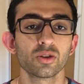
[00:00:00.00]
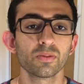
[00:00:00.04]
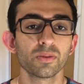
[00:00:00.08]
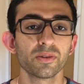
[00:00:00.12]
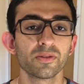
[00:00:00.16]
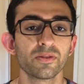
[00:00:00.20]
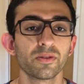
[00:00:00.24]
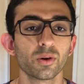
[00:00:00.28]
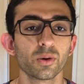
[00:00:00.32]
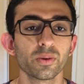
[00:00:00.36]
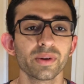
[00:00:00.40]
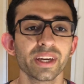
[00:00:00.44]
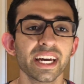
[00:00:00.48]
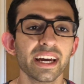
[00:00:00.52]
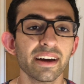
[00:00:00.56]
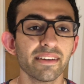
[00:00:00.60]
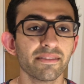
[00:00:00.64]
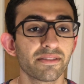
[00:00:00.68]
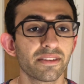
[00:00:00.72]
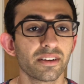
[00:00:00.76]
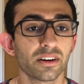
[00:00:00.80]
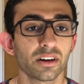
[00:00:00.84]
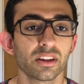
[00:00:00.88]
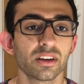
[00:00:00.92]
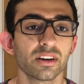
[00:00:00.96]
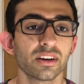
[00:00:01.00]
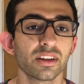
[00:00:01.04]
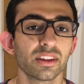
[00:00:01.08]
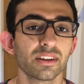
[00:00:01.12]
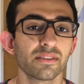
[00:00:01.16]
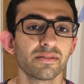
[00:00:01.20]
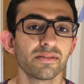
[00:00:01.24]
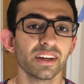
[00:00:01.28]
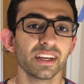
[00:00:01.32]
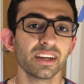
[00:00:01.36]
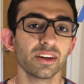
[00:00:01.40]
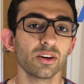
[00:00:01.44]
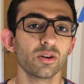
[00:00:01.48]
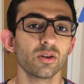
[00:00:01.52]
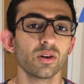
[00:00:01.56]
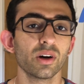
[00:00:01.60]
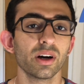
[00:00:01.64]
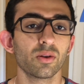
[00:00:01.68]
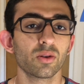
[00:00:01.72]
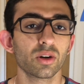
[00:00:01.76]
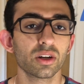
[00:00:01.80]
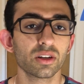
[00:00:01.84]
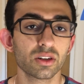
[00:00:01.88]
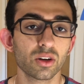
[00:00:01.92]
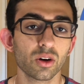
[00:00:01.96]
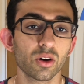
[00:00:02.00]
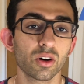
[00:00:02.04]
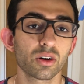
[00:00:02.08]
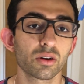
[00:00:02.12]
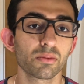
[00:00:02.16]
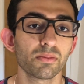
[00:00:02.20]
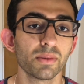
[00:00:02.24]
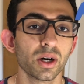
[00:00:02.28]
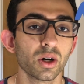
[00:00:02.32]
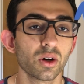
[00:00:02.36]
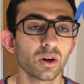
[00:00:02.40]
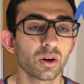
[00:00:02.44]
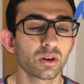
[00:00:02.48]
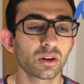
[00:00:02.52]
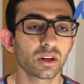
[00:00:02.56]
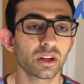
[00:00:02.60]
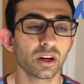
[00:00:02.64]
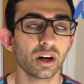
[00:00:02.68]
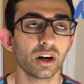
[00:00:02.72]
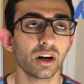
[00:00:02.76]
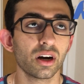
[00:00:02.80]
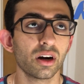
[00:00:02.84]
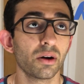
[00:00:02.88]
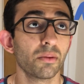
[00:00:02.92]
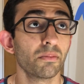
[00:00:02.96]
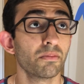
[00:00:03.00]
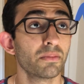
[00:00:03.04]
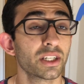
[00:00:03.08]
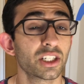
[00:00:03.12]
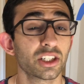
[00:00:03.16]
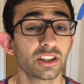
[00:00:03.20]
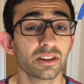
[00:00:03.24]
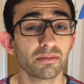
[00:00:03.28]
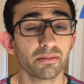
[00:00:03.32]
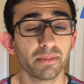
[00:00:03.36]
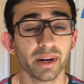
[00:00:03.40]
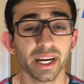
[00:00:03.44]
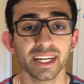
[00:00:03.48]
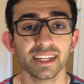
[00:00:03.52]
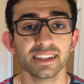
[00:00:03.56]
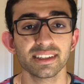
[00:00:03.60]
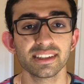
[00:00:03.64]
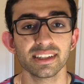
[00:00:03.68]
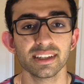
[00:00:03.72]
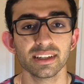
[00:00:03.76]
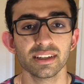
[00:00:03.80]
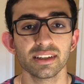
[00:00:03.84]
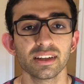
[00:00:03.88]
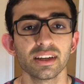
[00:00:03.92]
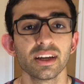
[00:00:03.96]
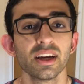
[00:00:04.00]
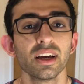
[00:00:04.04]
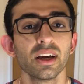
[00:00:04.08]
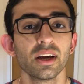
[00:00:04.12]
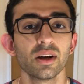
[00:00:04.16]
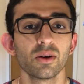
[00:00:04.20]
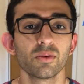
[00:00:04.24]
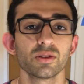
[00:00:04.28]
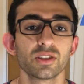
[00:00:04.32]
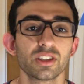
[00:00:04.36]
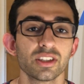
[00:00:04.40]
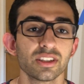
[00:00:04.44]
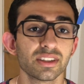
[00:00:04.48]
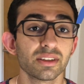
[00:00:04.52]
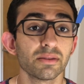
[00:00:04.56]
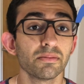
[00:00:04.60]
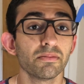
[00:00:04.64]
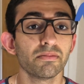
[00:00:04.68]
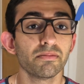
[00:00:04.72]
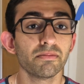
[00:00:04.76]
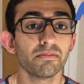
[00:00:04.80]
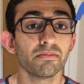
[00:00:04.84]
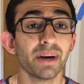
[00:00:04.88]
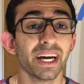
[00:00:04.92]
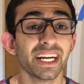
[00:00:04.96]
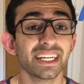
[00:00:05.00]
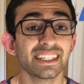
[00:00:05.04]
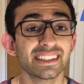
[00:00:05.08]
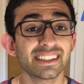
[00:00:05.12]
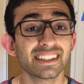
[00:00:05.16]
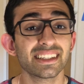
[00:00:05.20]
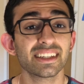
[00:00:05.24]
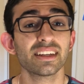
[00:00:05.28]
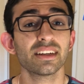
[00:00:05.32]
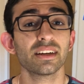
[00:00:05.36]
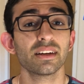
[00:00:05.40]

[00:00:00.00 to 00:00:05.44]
before we get further in the video, I want to talk about Mission Medicine, which is a medicine